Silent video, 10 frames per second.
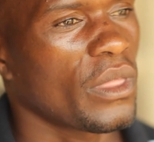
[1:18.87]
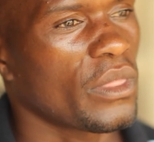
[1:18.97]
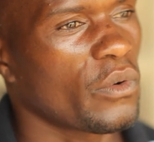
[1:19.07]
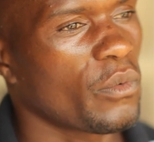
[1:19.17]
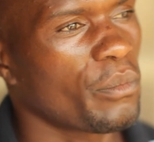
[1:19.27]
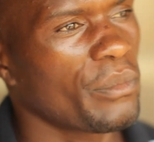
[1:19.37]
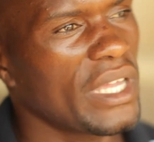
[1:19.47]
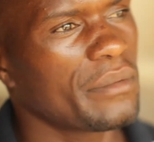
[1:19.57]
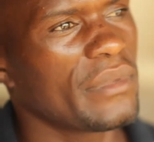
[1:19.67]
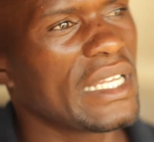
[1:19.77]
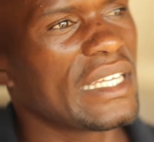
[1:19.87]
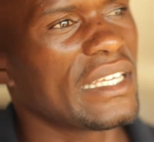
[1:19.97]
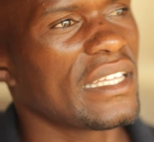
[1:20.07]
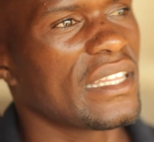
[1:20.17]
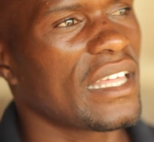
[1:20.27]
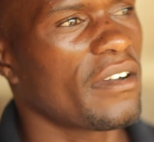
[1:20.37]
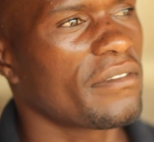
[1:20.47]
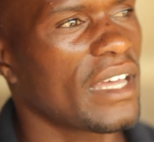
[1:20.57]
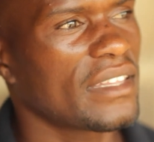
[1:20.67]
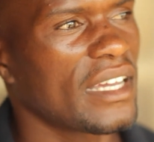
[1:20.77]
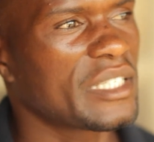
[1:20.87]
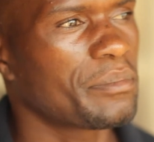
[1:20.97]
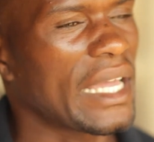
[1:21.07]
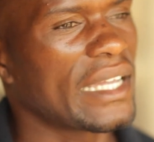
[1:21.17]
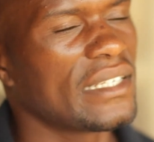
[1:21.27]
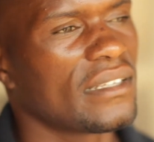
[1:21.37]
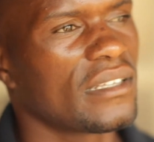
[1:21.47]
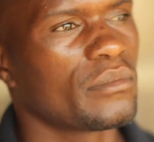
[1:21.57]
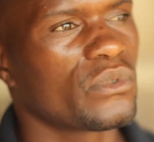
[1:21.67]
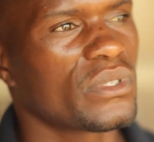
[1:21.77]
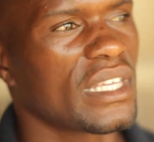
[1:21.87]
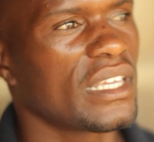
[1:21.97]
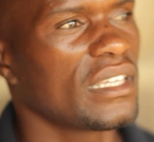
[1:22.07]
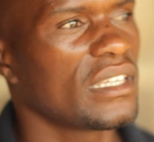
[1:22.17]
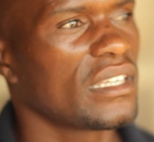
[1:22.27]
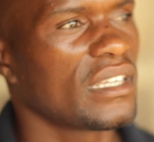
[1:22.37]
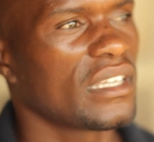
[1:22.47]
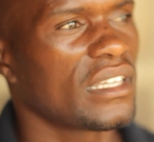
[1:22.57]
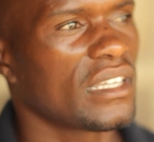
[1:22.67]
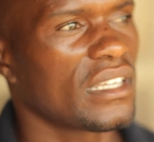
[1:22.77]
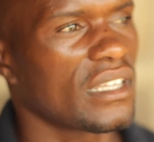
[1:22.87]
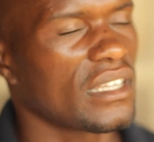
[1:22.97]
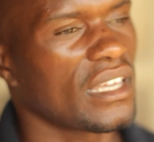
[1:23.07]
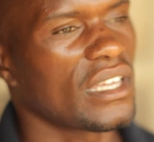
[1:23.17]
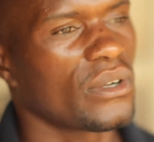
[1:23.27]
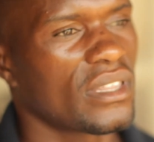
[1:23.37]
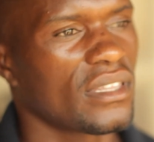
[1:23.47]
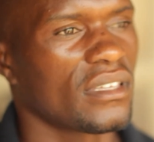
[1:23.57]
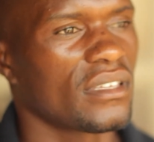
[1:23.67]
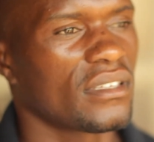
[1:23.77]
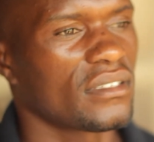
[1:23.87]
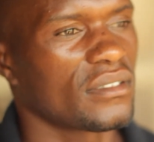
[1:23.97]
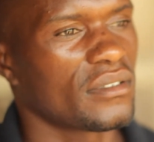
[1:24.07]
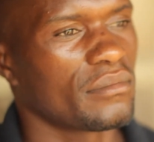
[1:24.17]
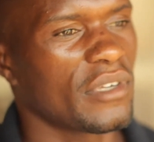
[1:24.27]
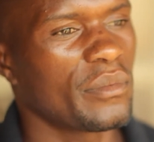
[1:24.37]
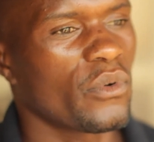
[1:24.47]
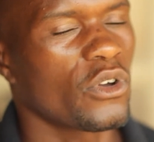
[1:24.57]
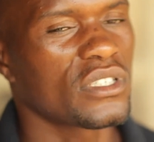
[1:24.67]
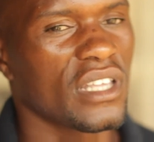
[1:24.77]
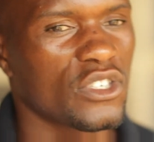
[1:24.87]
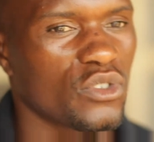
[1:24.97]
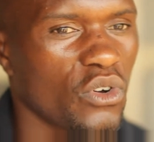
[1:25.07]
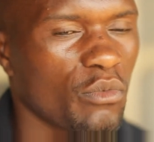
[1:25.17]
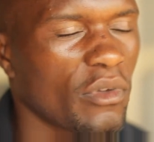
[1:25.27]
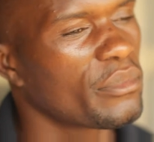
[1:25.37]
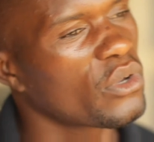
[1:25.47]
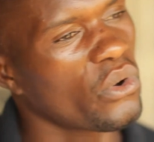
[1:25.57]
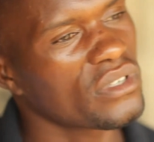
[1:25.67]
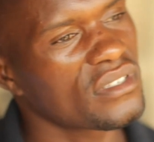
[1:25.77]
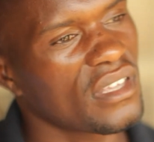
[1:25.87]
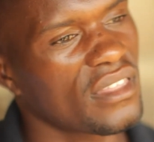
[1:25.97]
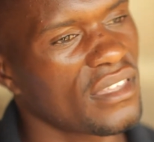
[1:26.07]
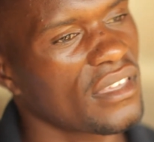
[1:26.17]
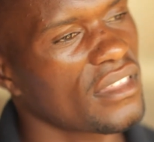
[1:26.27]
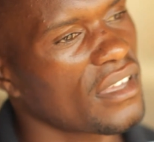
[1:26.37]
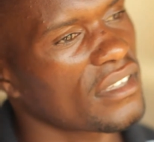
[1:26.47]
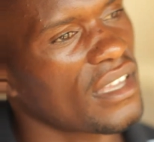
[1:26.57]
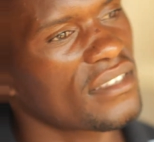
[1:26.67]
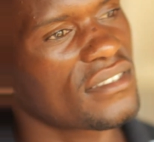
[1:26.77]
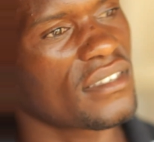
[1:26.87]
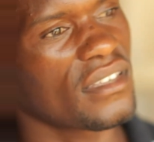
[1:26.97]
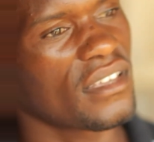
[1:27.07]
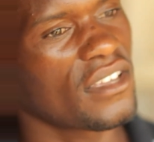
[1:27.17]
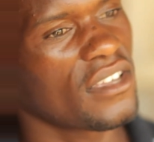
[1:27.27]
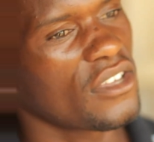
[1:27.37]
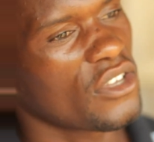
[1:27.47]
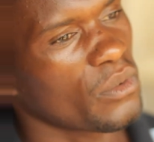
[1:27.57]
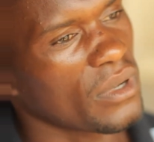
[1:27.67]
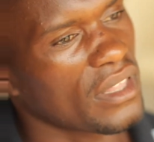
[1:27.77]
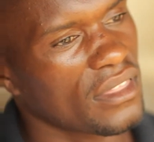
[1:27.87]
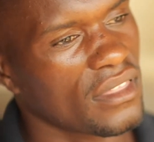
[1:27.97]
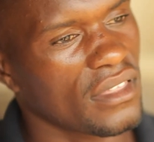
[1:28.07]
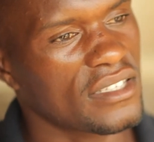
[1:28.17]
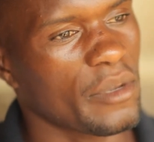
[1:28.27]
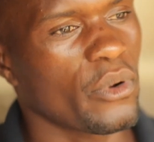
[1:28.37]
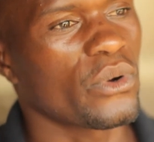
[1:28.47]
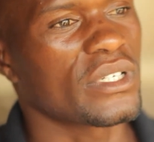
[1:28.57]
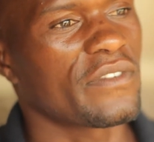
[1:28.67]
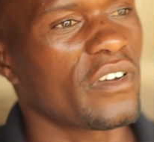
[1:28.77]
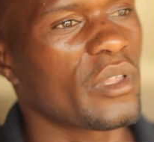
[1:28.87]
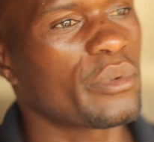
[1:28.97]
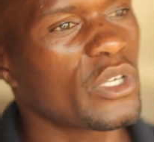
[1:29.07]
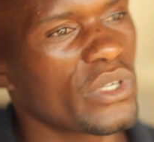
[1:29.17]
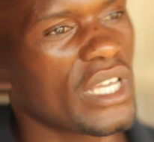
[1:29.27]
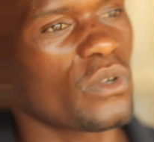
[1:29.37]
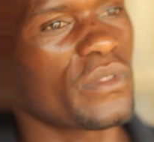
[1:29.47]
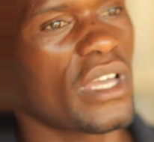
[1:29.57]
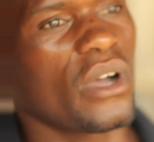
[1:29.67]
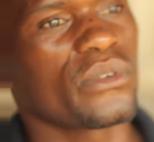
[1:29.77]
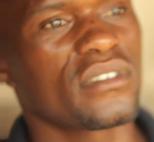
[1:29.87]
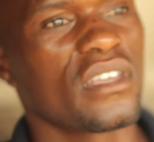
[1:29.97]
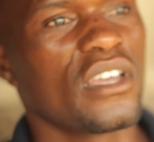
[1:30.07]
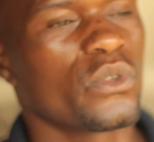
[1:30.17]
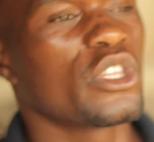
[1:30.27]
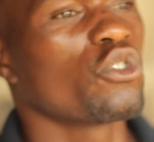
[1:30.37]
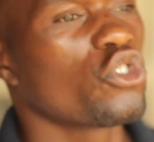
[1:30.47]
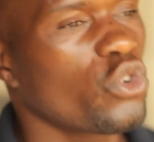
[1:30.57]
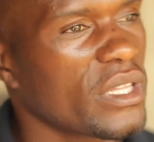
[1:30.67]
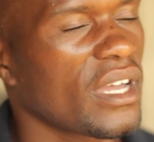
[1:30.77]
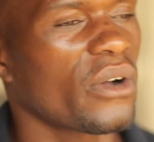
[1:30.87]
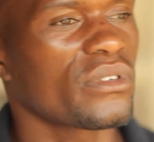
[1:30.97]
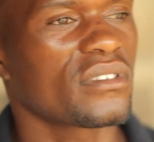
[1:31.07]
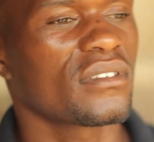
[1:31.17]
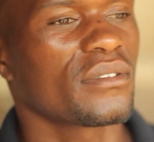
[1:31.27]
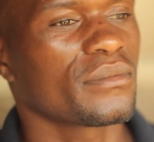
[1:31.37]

The men, mainly, they have that pride in them to say they are healthy. Maybe because they're strong, maybe because they think they are just with that support. They're breadwinners of the house, so they control the house.